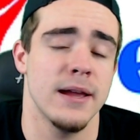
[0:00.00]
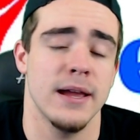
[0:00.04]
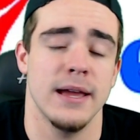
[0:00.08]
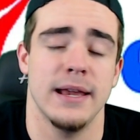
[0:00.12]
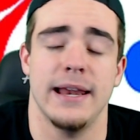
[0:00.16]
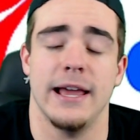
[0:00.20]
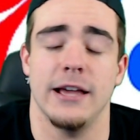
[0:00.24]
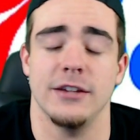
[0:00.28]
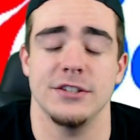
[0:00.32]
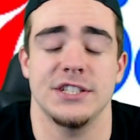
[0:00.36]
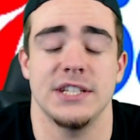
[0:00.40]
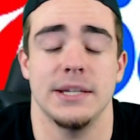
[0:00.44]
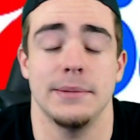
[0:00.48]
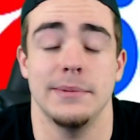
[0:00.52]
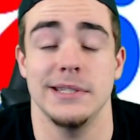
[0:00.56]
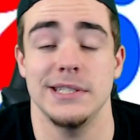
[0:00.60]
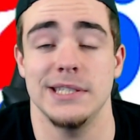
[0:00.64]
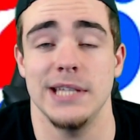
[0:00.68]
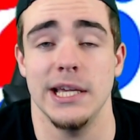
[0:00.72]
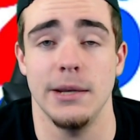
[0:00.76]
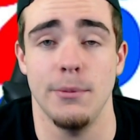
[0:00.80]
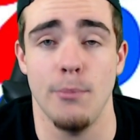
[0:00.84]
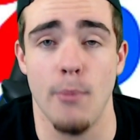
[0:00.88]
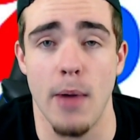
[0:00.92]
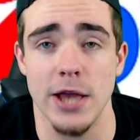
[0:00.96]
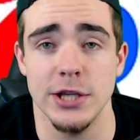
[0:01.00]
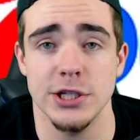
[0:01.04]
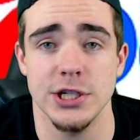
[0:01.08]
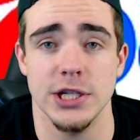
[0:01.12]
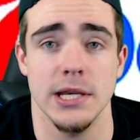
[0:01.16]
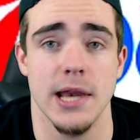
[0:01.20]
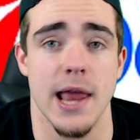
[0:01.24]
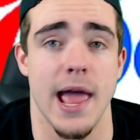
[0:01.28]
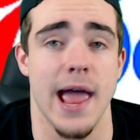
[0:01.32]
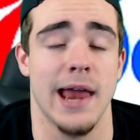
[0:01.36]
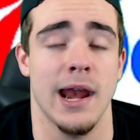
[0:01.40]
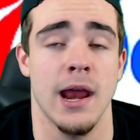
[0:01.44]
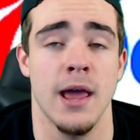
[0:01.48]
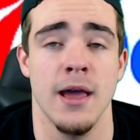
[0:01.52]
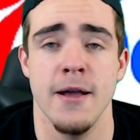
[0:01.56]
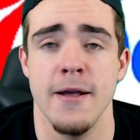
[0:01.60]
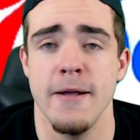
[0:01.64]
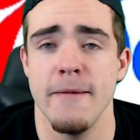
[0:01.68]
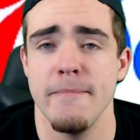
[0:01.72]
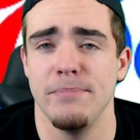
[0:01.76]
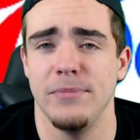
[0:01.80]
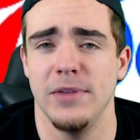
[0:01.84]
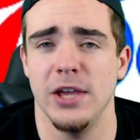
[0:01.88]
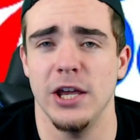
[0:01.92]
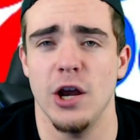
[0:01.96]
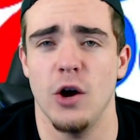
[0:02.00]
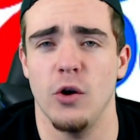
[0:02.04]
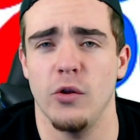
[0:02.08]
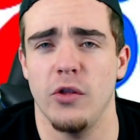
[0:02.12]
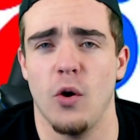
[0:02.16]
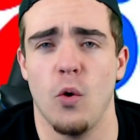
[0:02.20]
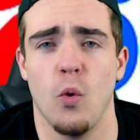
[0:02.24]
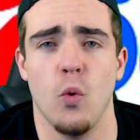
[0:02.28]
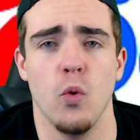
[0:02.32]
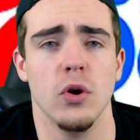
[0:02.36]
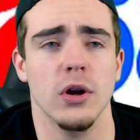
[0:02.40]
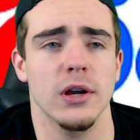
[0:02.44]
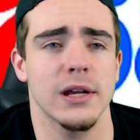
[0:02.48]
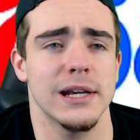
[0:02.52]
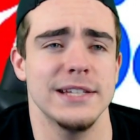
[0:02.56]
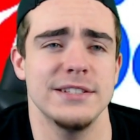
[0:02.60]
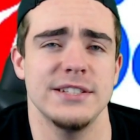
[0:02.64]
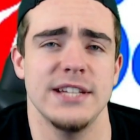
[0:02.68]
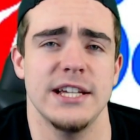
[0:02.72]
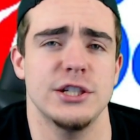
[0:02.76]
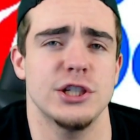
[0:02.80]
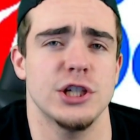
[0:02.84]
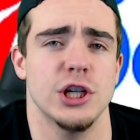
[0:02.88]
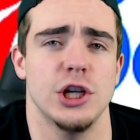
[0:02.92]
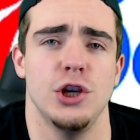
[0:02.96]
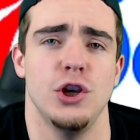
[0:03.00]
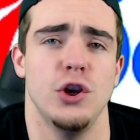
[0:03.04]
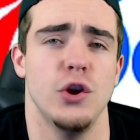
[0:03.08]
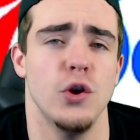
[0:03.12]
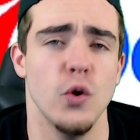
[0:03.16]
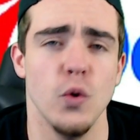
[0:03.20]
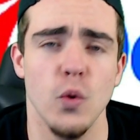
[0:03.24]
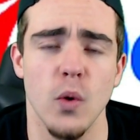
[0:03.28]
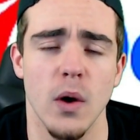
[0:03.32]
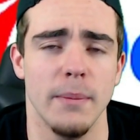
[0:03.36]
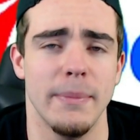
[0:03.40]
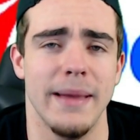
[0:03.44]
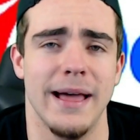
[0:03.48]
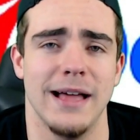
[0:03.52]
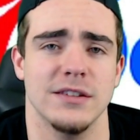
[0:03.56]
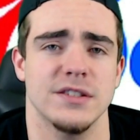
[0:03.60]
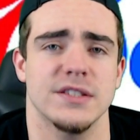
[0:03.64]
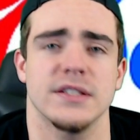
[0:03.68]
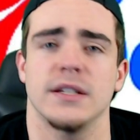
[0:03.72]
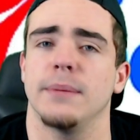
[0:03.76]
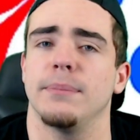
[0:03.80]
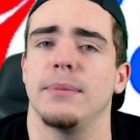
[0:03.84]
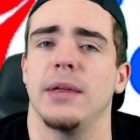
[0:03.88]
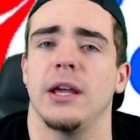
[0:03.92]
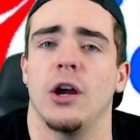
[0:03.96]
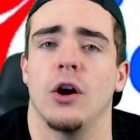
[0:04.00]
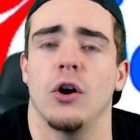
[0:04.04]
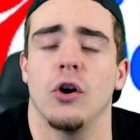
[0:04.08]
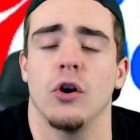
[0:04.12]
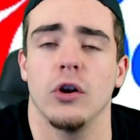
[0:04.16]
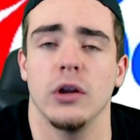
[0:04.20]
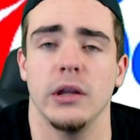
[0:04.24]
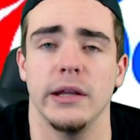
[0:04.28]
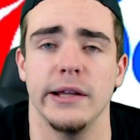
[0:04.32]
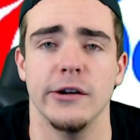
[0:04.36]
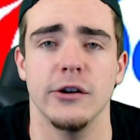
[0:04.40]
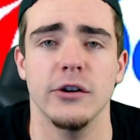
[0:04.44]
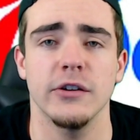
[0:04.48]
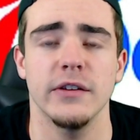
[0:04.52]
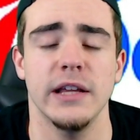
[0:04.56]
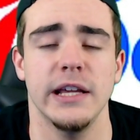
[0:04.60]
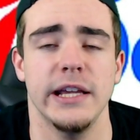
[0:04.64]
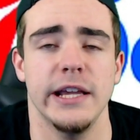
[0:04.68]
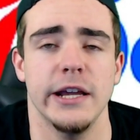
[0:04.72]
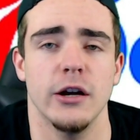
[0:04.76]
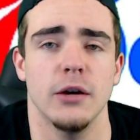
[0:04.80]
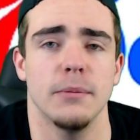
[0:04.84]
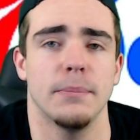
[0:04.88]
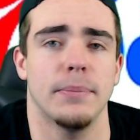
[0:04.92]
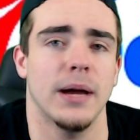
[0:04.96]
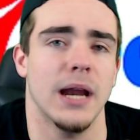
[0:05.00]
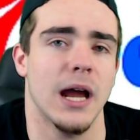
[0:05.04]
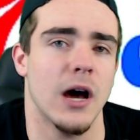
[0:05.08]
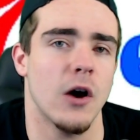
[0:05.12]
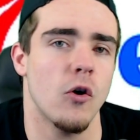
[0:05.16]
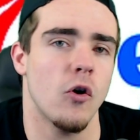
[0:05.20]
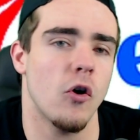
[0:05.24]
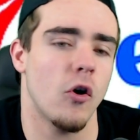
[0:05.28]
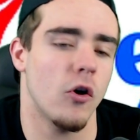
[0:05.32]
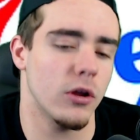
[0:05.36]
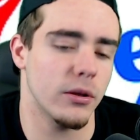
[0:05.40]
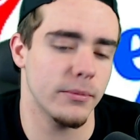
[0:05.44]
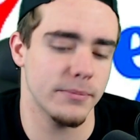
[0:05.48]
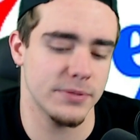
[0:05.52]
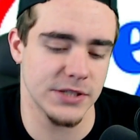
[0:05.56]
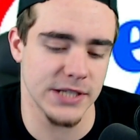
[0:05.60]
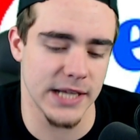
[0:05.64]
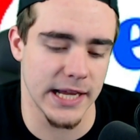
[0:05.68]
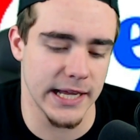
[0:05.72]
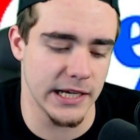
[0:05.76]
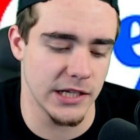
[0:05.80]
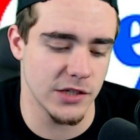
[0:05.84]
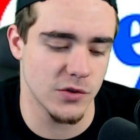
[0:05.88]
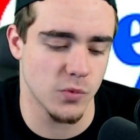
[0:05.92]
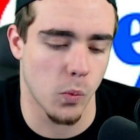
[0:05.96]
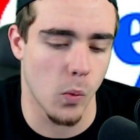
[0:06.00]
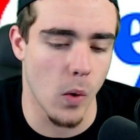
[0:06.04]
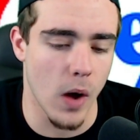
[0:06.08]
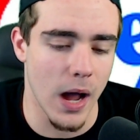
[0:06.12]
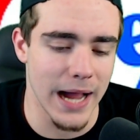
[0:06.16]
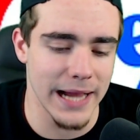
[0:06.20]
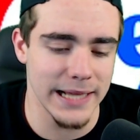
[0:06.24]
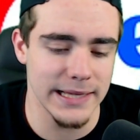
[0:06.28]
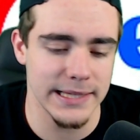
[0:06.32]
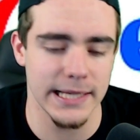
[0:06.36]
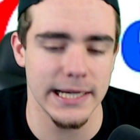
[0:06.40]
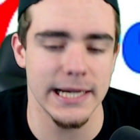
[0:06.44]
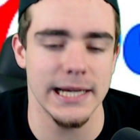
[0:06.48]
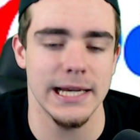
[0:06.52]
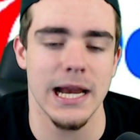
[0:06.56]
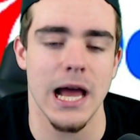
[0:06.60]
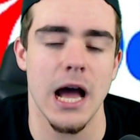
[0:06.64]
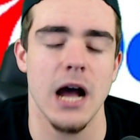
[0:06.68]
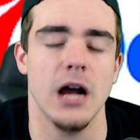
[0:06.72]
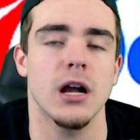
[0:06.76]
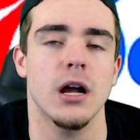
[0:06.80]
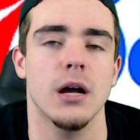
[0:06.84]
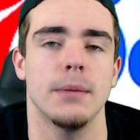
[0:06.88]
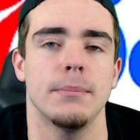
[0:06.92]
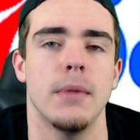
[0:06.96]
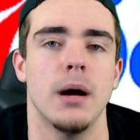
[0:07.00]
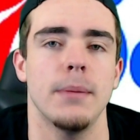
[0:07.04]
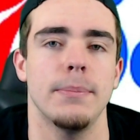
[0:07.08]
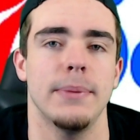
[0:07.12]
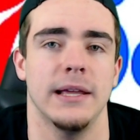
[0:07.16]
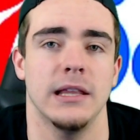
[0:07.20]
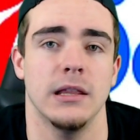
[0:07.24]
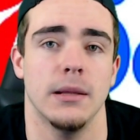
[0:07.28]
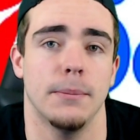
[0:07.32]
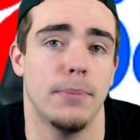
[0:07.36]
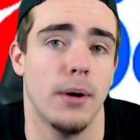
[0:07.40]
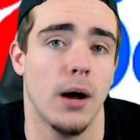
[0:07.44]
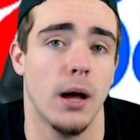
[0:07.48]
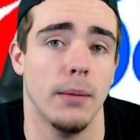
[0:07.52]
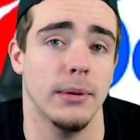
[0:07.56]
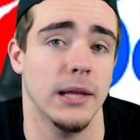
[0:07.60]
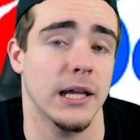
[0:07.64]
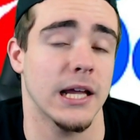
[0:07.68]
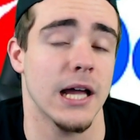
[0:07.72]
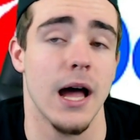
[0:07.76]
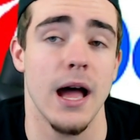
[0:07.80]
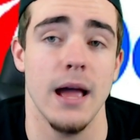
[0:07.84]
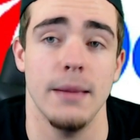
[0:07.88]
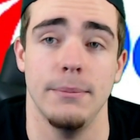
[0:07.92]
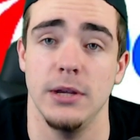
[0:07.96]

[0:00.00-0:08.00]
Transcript: Now, Simmons did mention that, you know, the organization knew about something earlier in the year, but all I'm saying is, why did it not come up in the public eye?